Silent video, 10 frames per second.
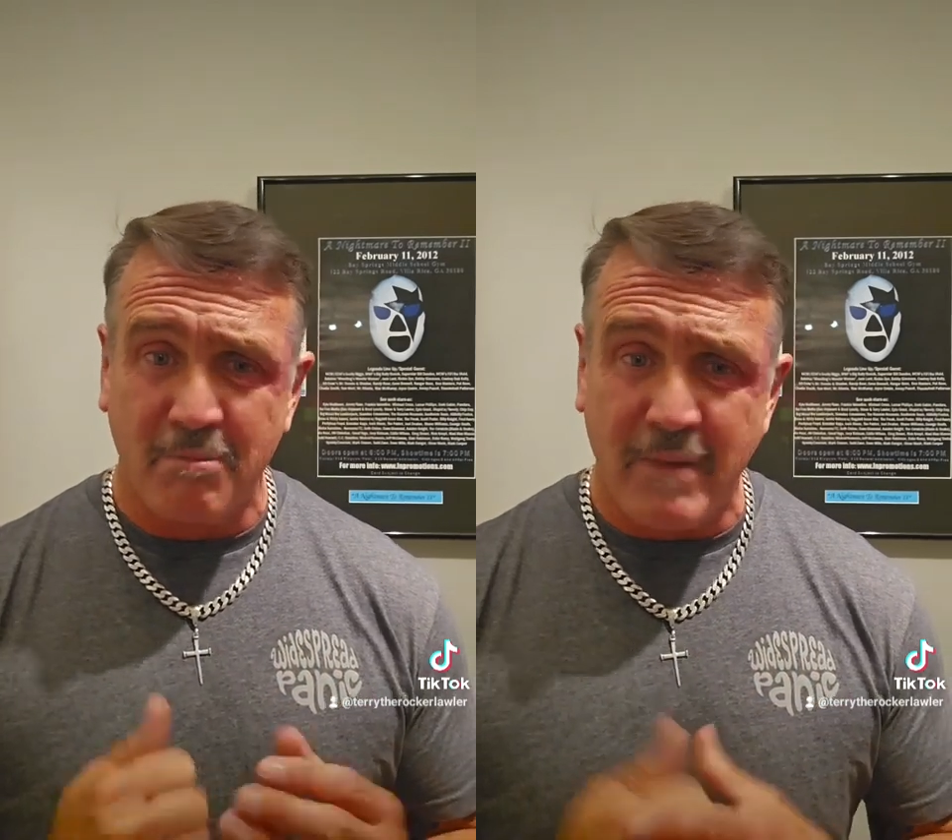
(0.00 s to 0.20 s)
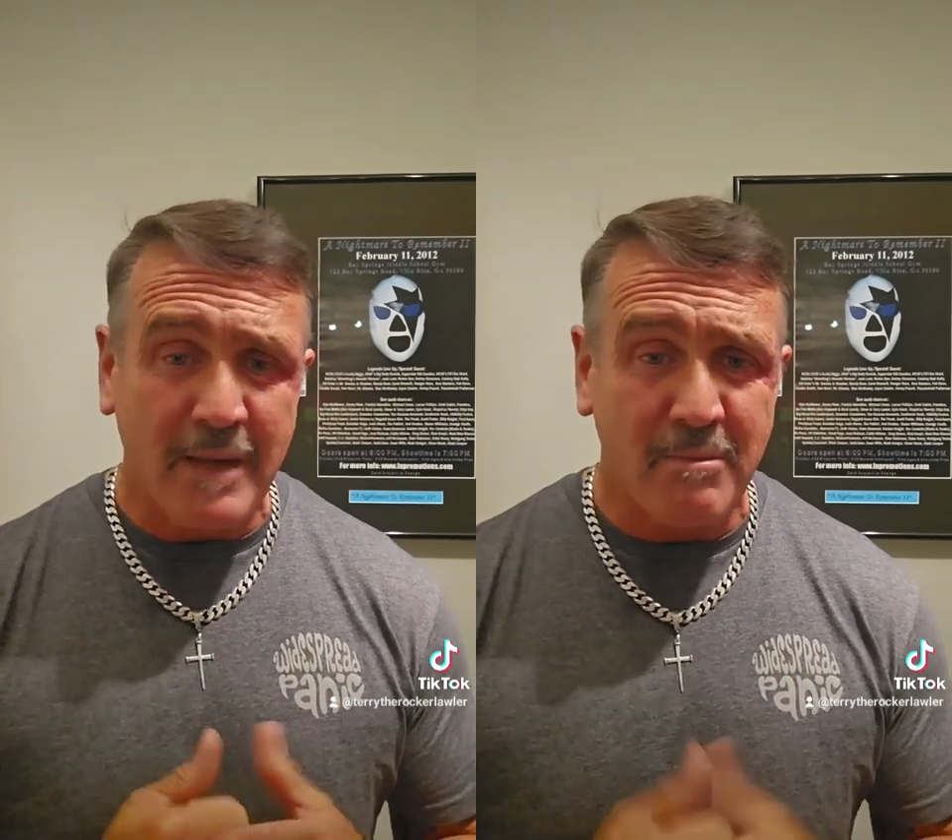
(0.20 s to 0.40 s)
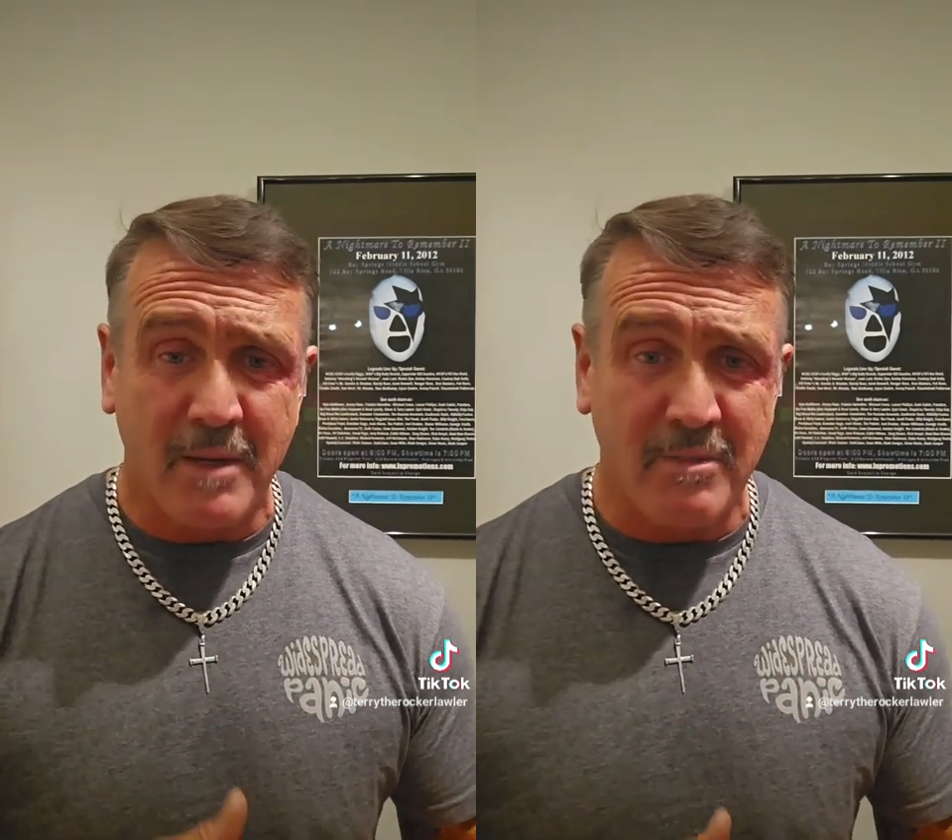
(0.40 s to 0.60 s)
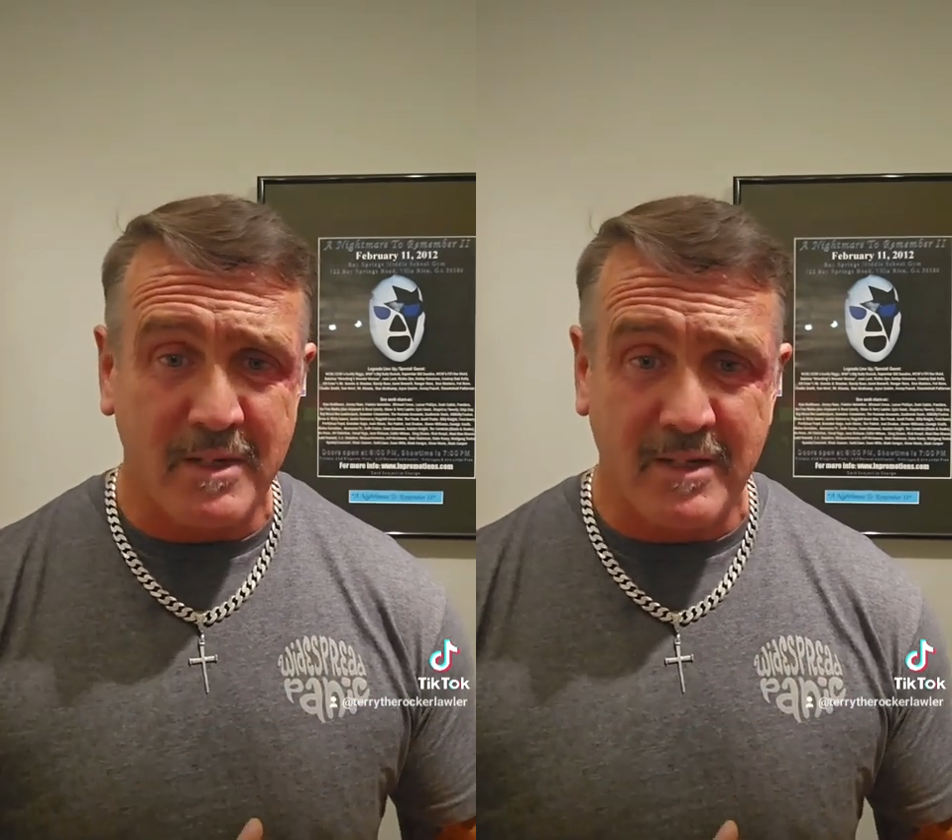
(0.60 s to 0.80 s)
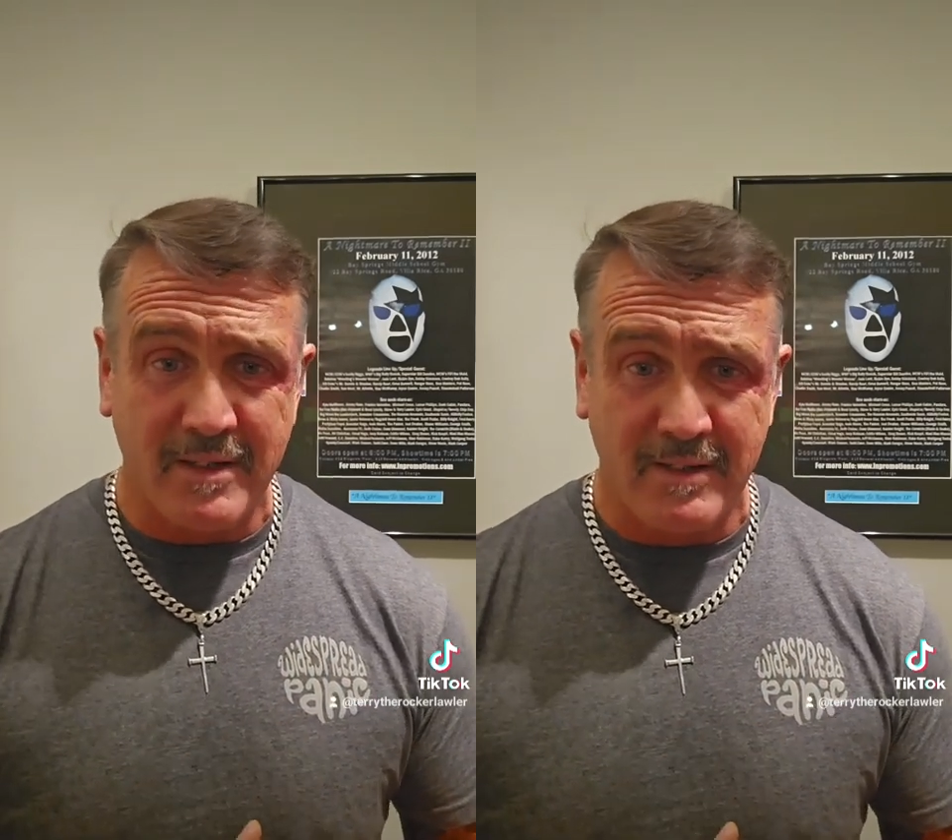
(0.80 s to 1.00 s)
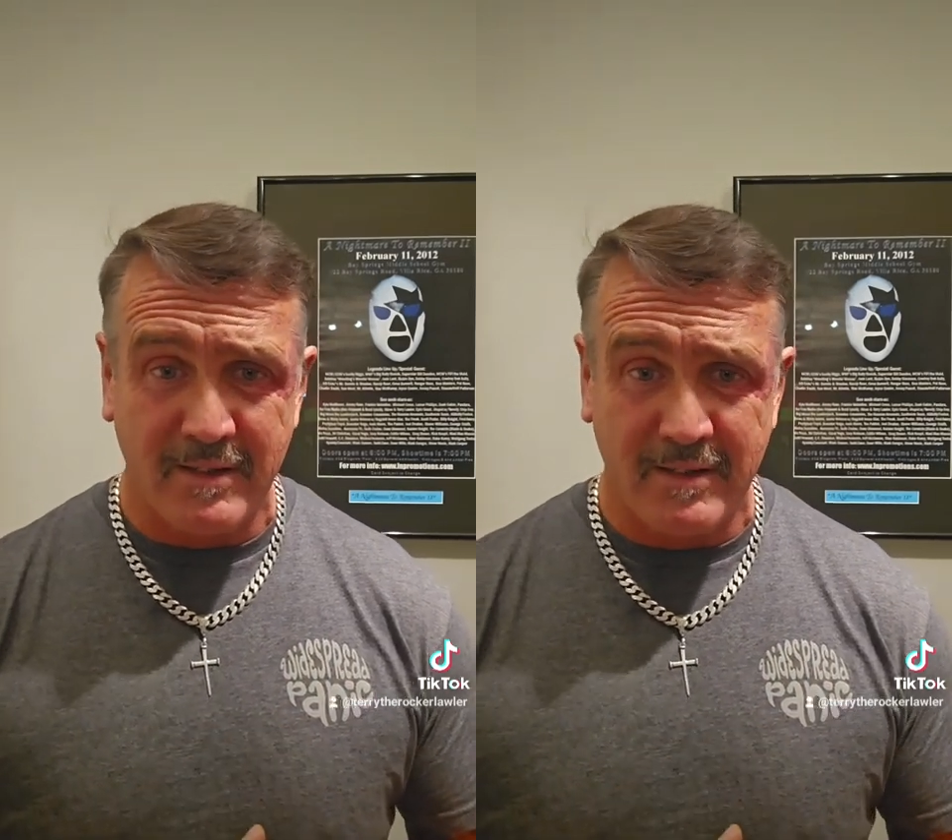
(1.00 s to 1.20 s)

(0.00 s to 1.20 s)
make memories,